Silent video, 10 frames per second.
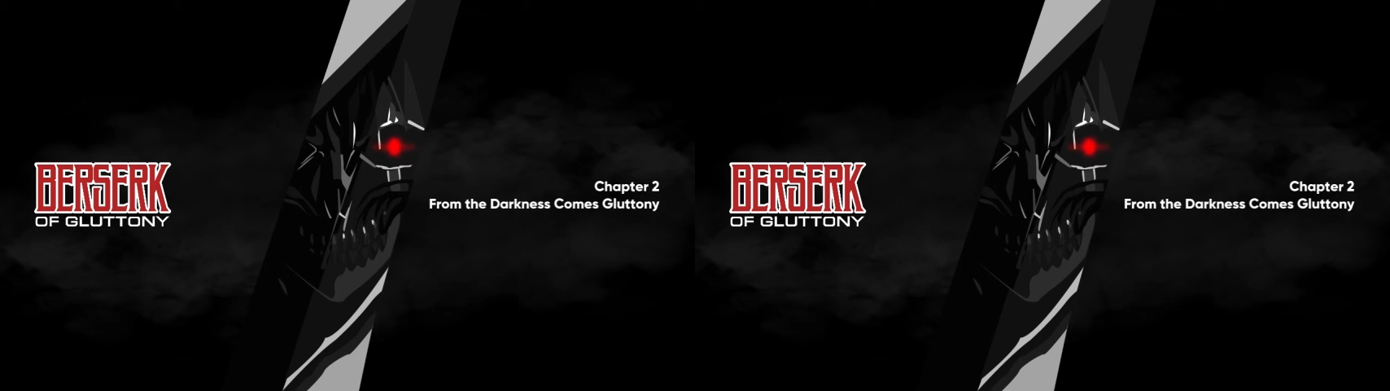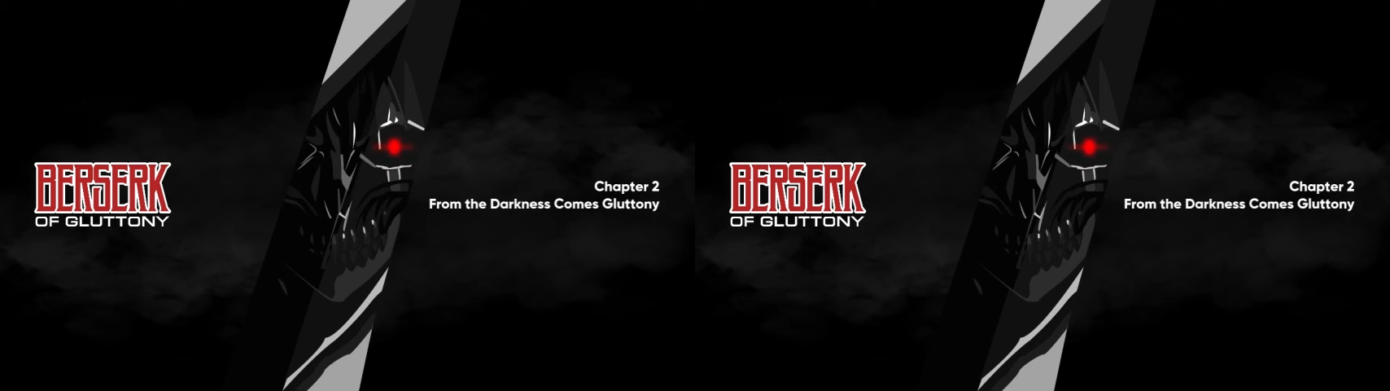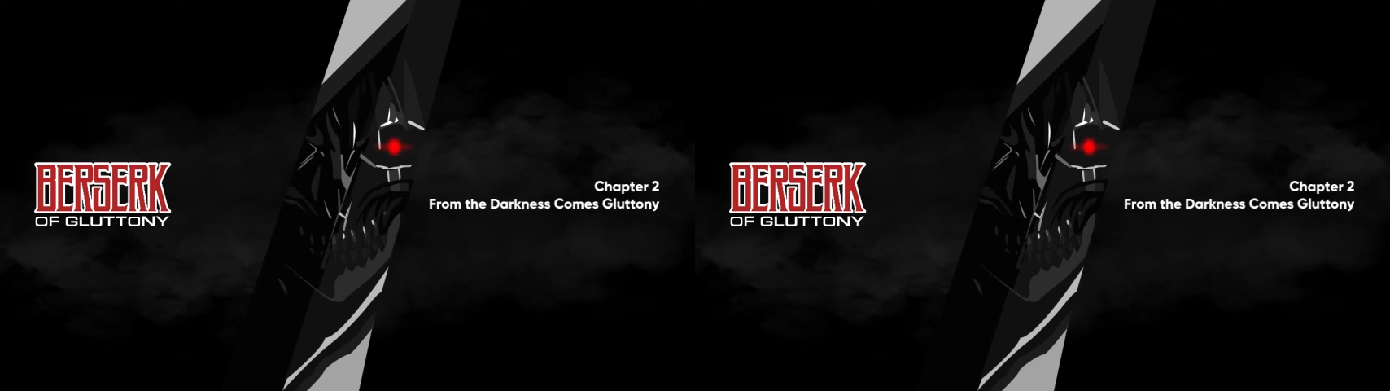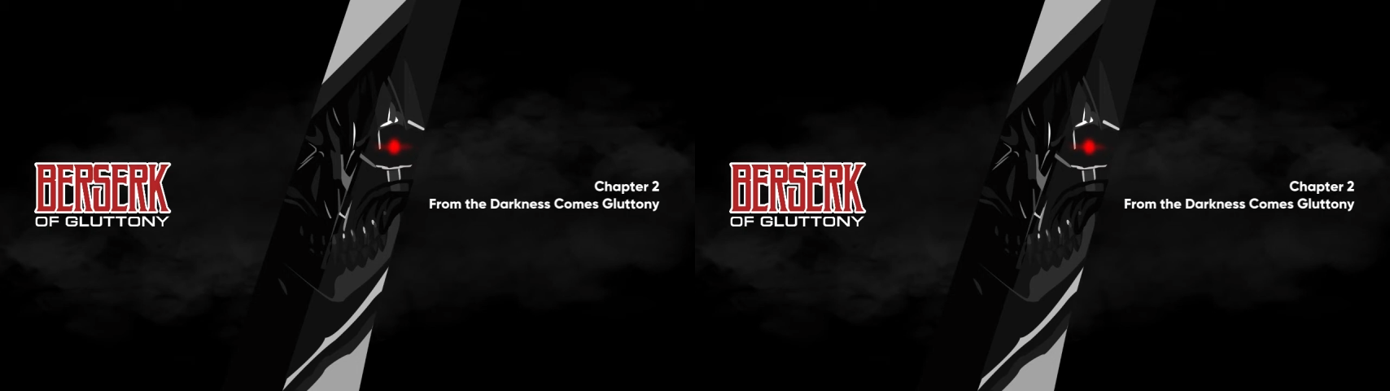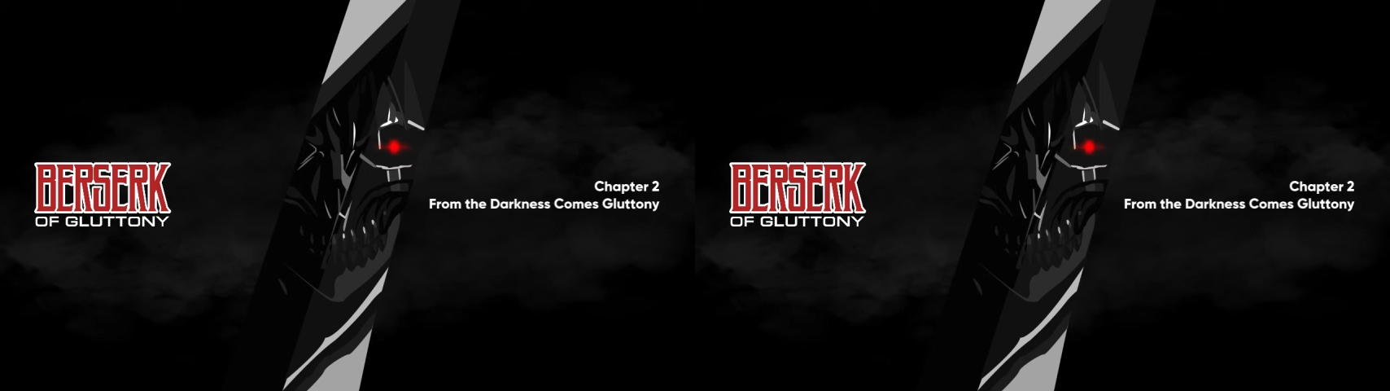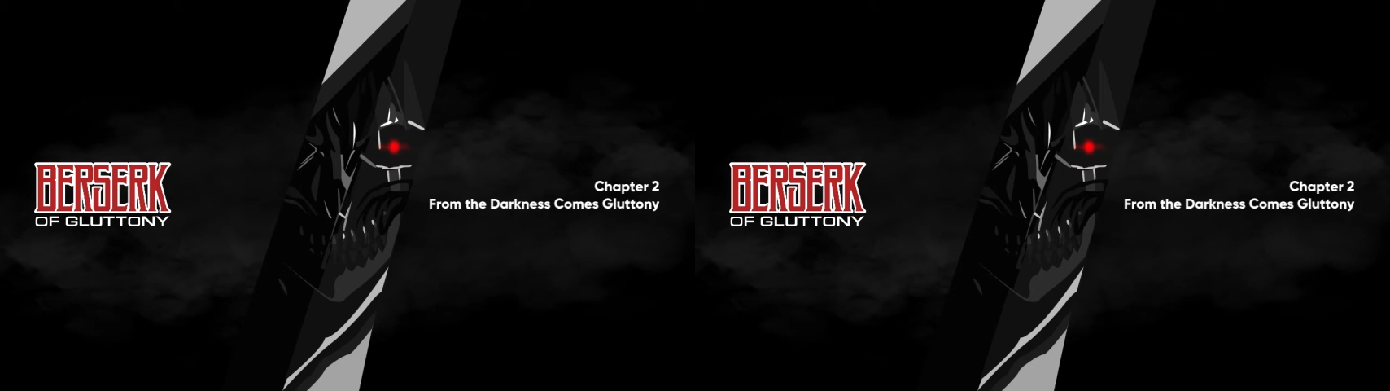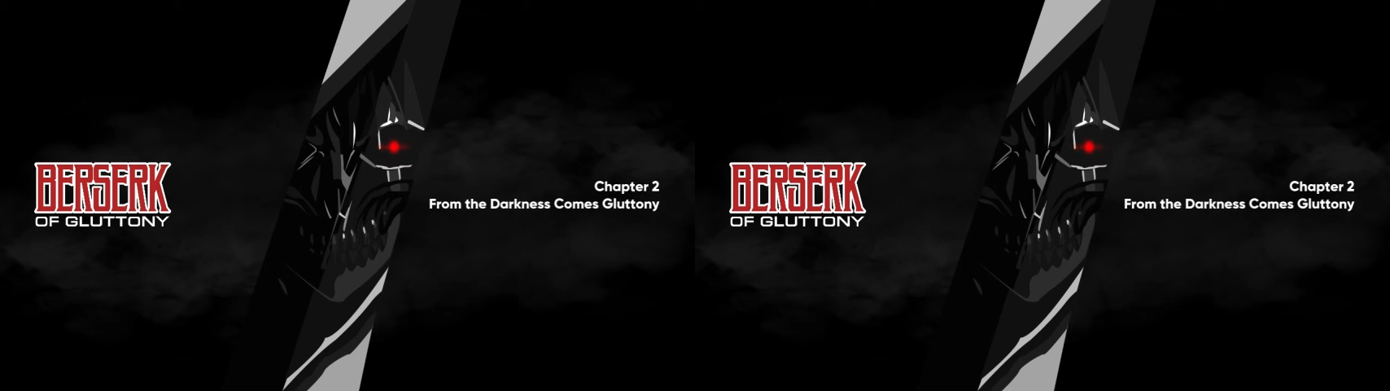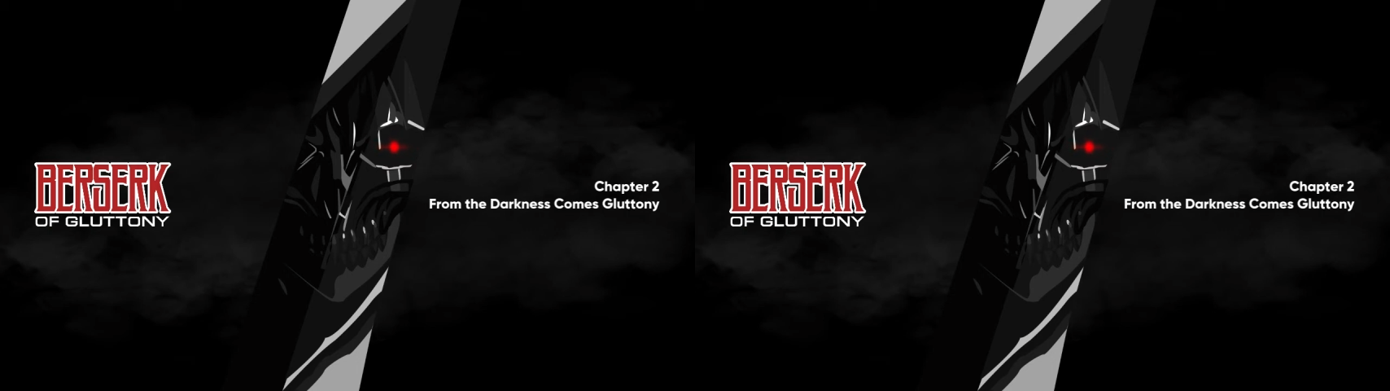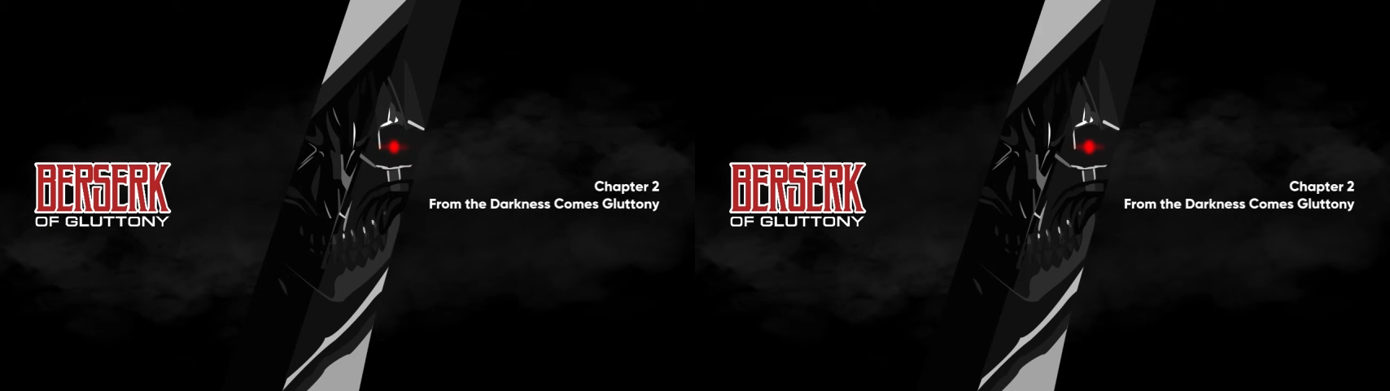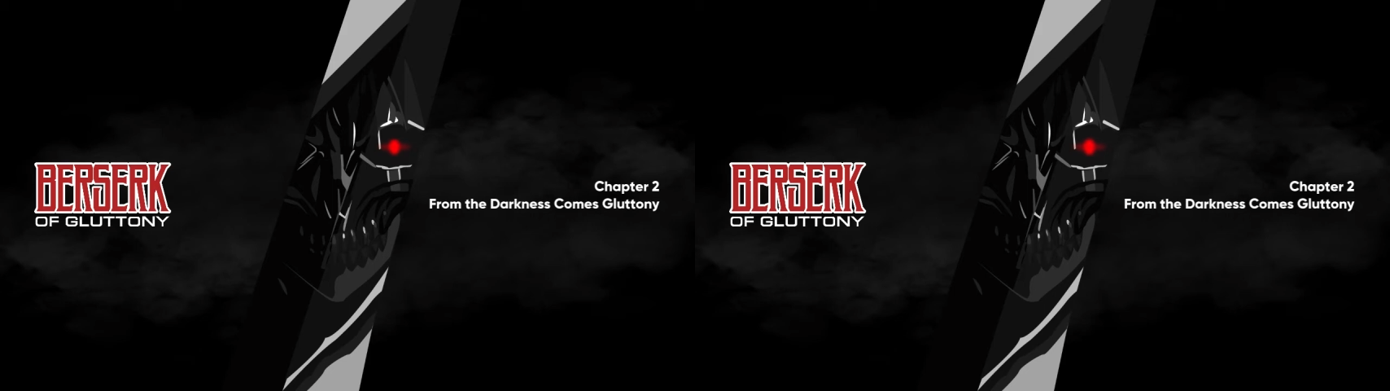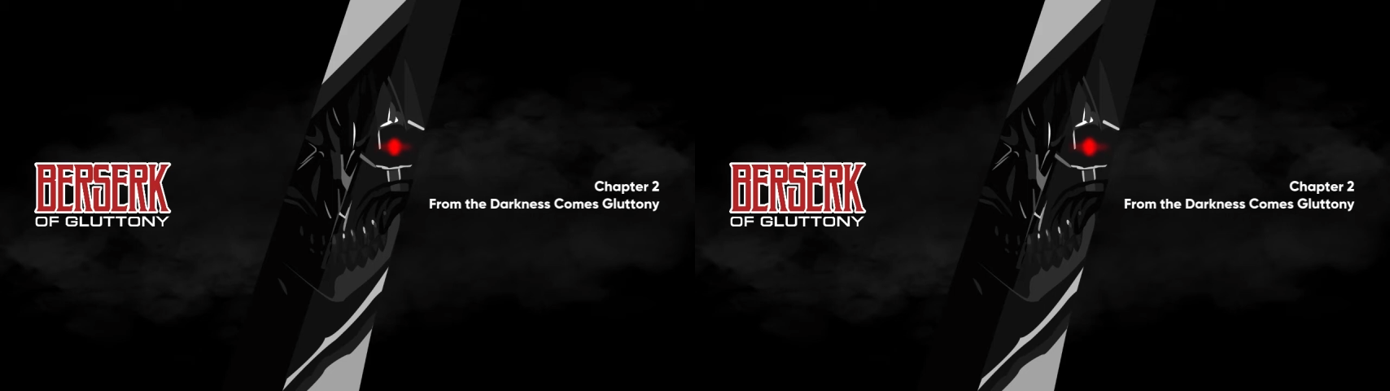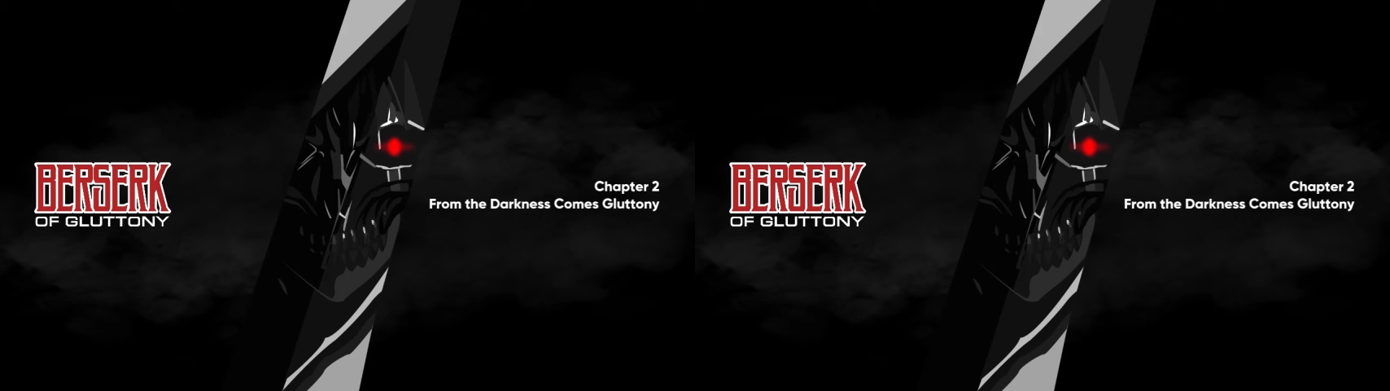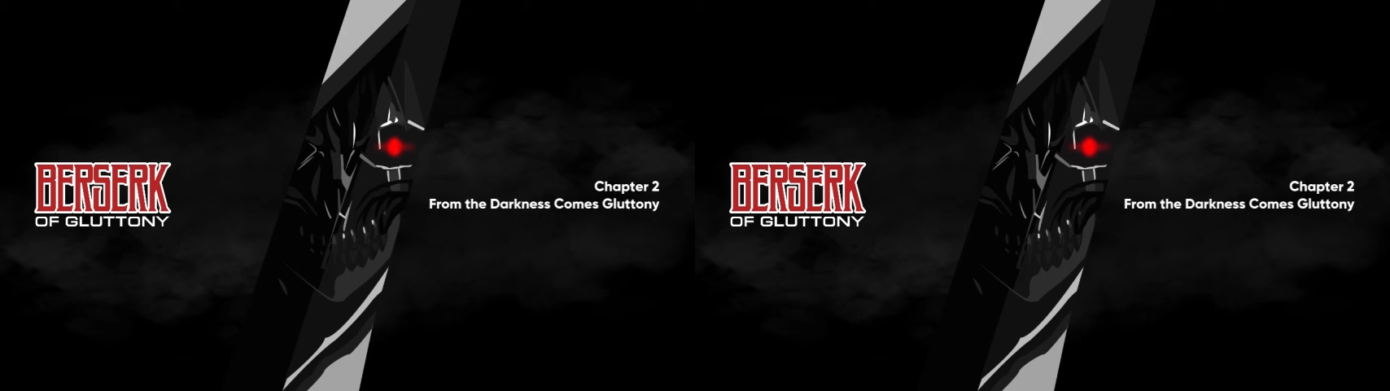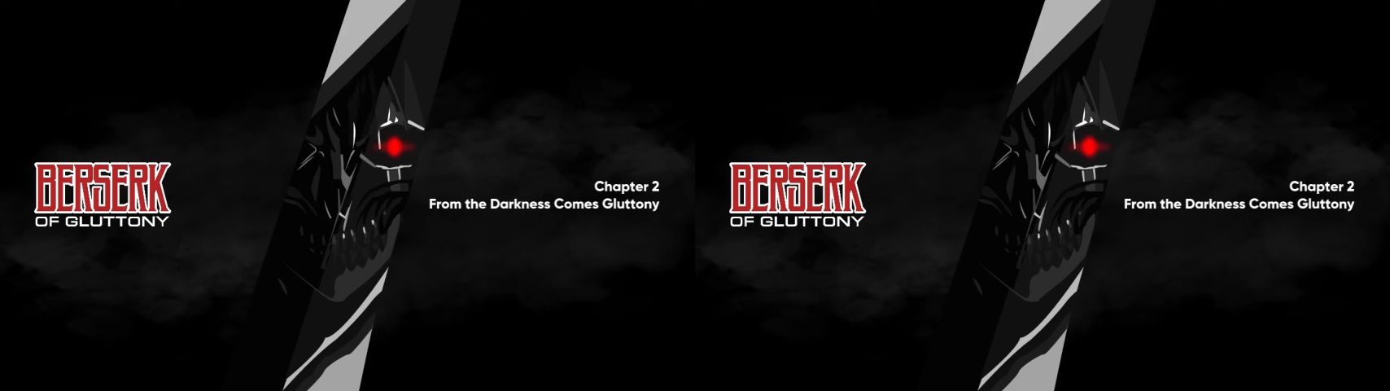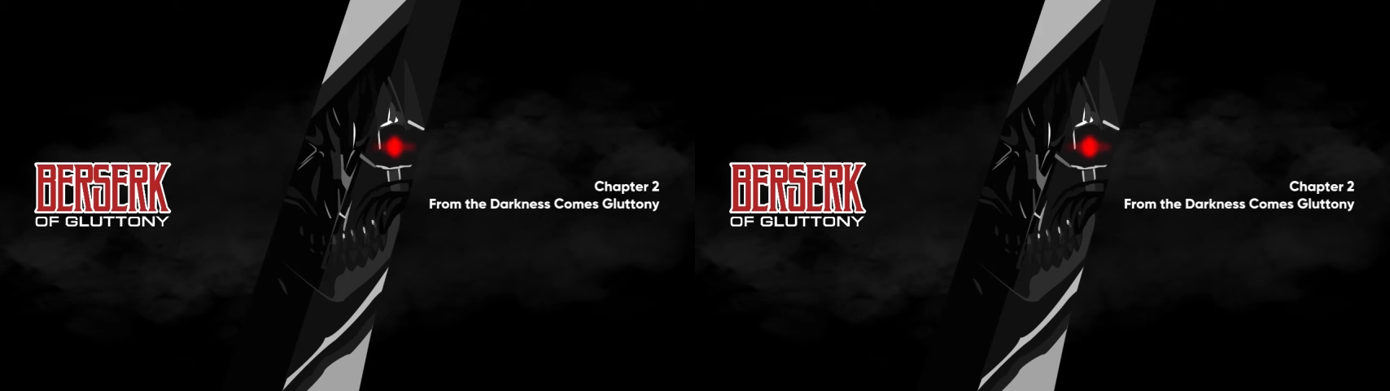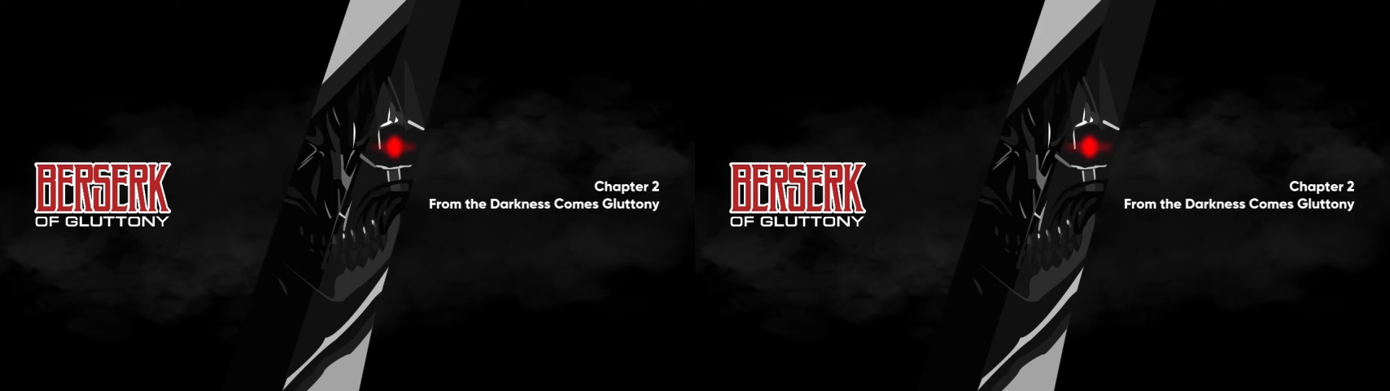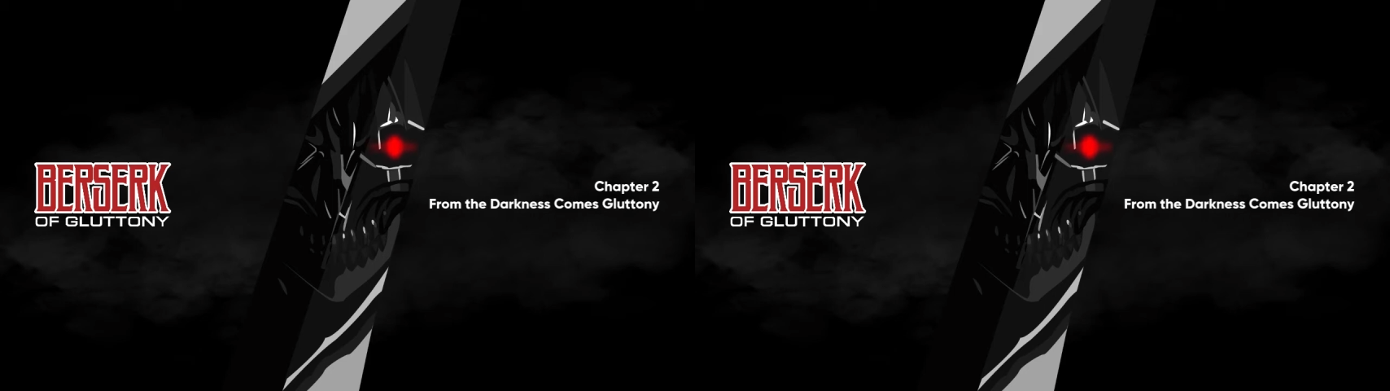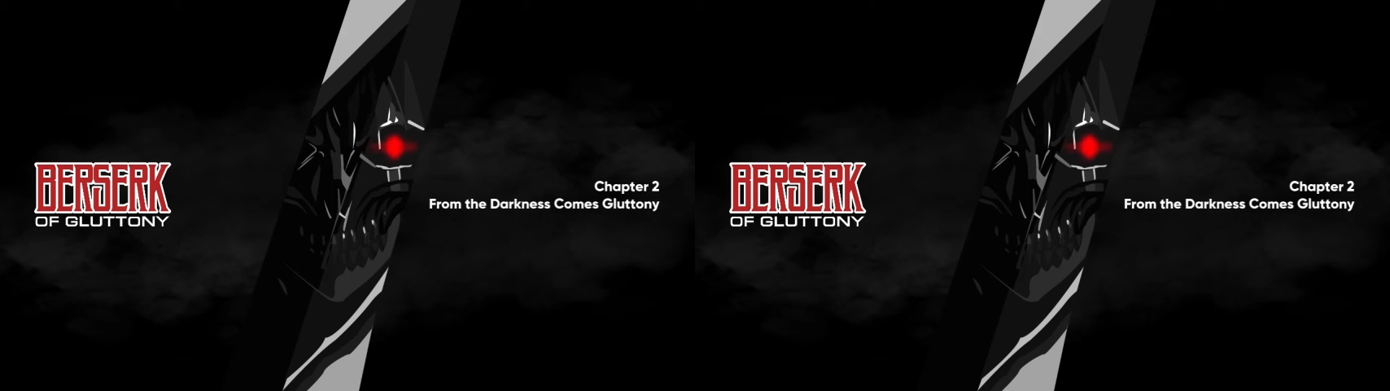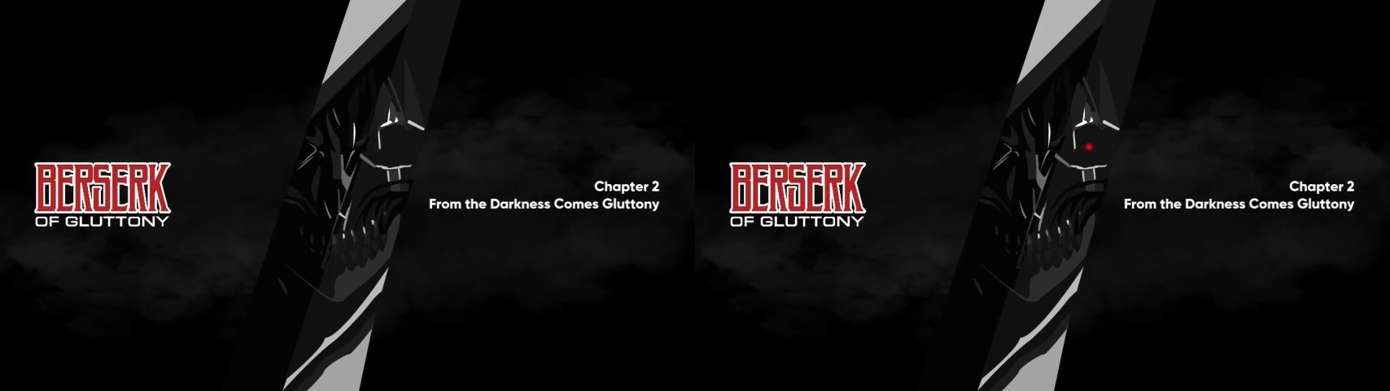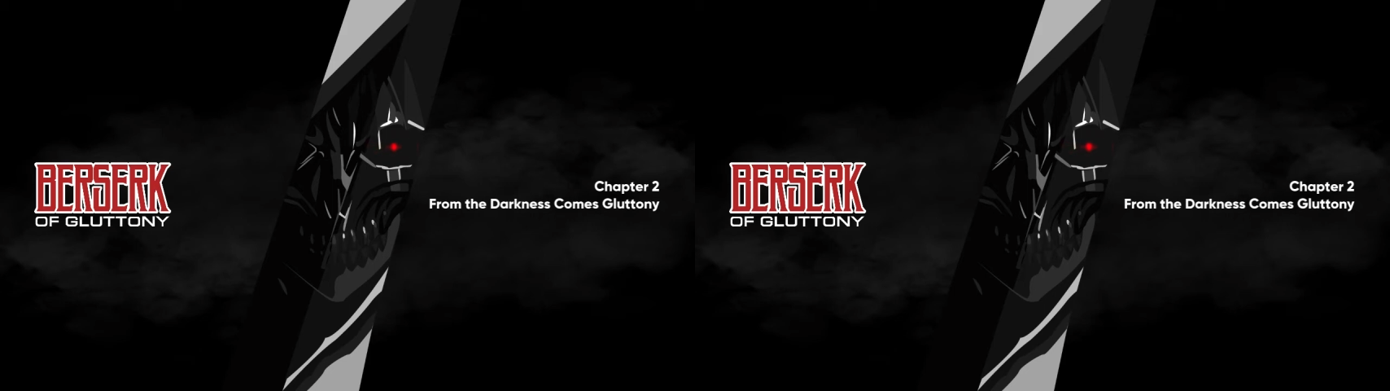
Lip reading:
Nobody's mouth can be seen.